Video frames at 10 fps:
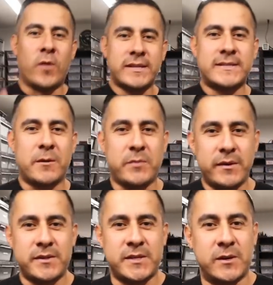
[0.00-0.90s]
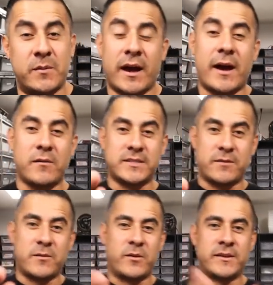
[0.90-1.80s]
What's up YouTube? How is
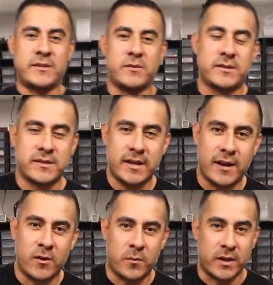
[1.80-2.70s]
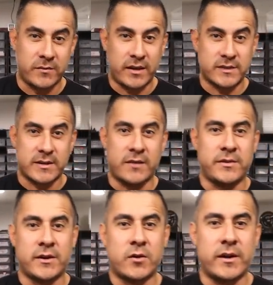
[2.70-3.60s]
everyone doing today? I hope all of you guys are
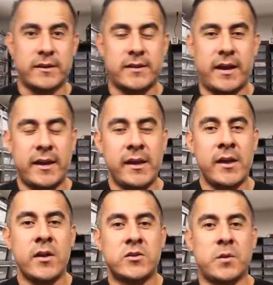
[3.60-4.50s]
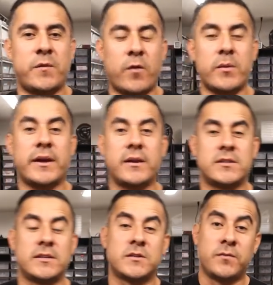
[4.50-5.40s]
having a great day. So before we get
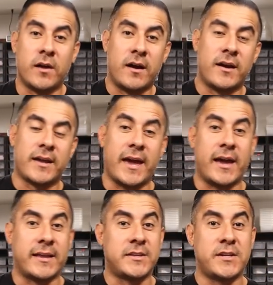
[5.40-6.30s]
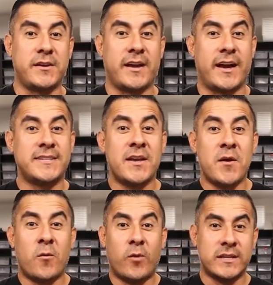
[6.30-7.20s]
to this vlog and I tell you guys
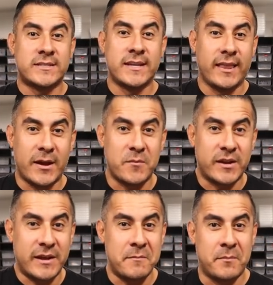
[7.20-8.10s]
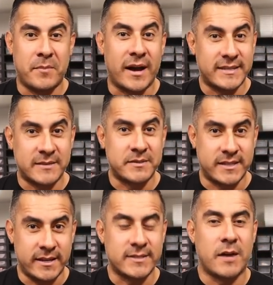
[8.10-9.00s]
what celebrity bought some
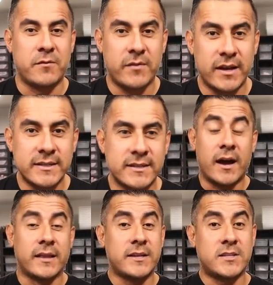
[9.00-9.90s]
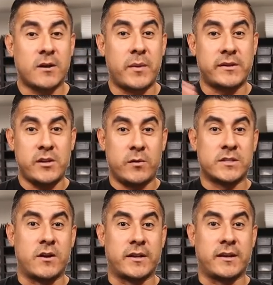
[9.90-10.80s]
snakes off of us, uh, let's talk about the U
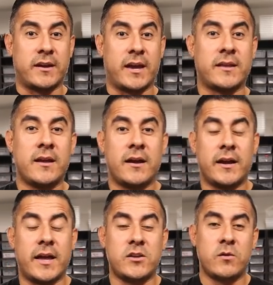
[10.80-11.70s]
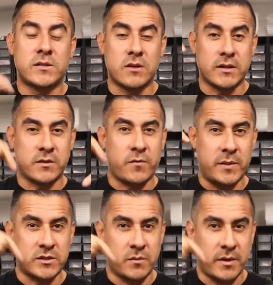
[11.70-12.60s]
S A R C thing again. Again, U S A R C's
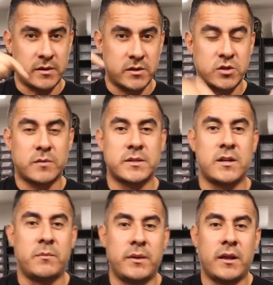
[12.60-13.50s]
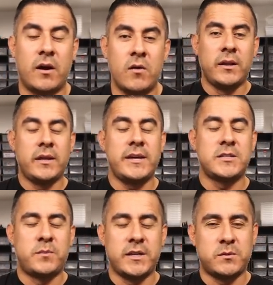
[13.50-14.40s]
information is going to be on the description down below.
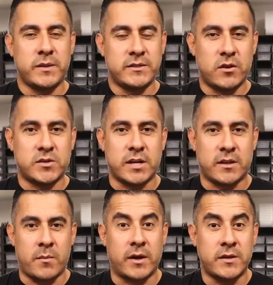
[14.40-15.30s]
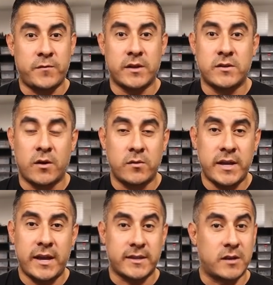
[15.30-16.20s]
Please, please, please go check them out. And if you could
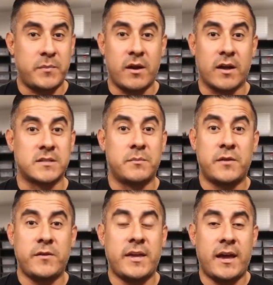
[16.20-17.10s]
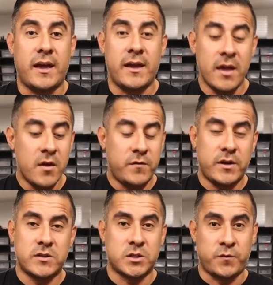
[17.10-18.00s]
donate, that'd be awesome. But if you can't, if you
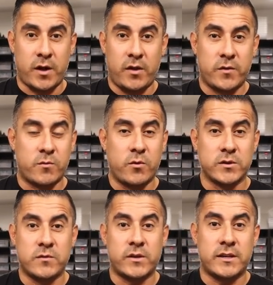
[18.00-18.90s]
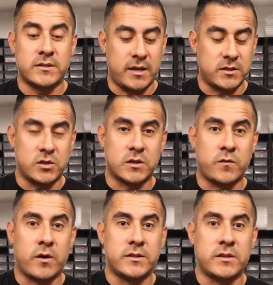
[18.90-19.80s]
could just follow the rules of what they say as, you know, as
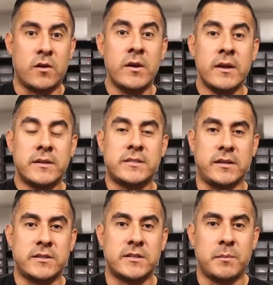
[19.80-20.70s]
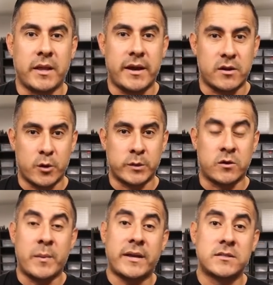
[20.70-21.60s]
far as, you know, sending some letters
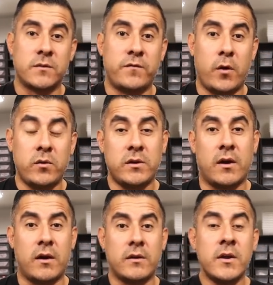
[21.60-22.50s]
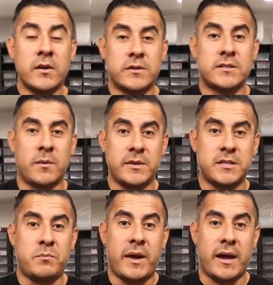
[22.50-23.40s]
or making some phone calls to some of
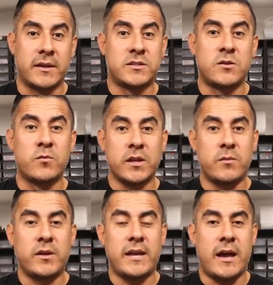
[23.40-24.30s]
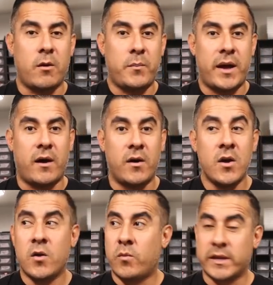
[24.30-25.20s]
these bands to really, really help out
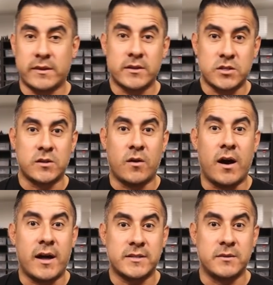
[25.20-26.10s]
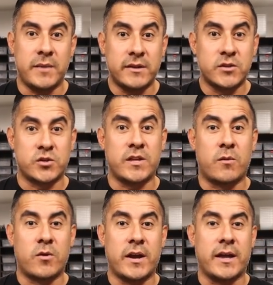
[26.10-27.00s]
with this, you know, awesome industry
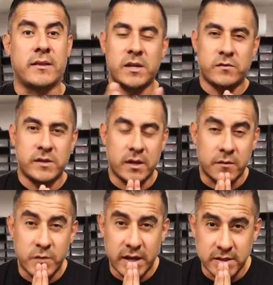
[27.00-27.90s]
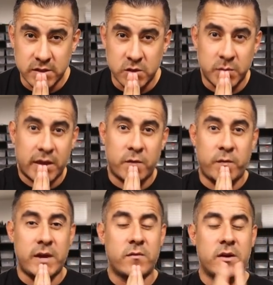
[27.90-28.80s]
that we're in. Please, if you guys could do me that
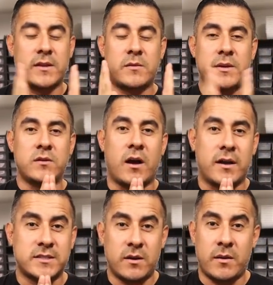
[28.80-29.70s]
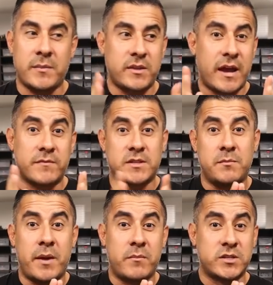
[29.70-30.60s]
favor, that'd be awesome. I mean, they have
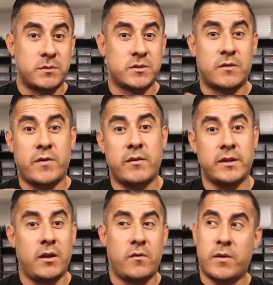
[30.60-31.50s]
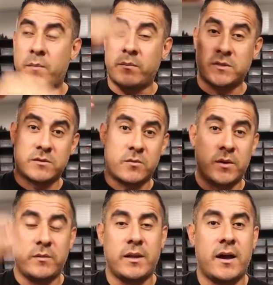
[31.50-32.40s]
some memberships that are very low, they have memberships that are
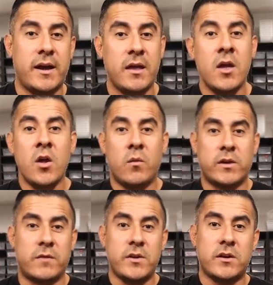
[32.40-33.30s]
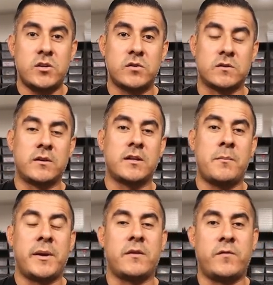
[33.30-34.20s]
really, really high. Whatever you can do, it's only going
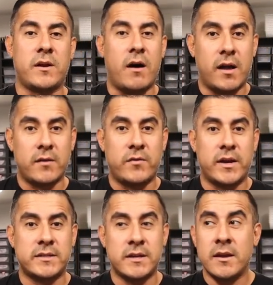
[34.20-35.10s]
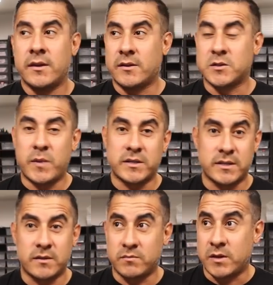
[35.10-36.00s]
to benefit all of us, you know,
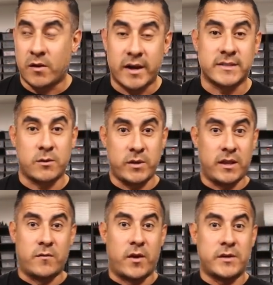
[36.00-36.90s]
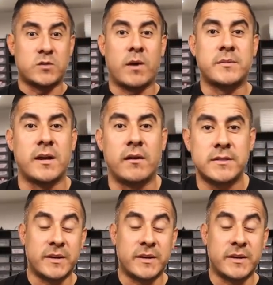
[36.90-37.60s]
especially the, you know, us that we love all these reptiles.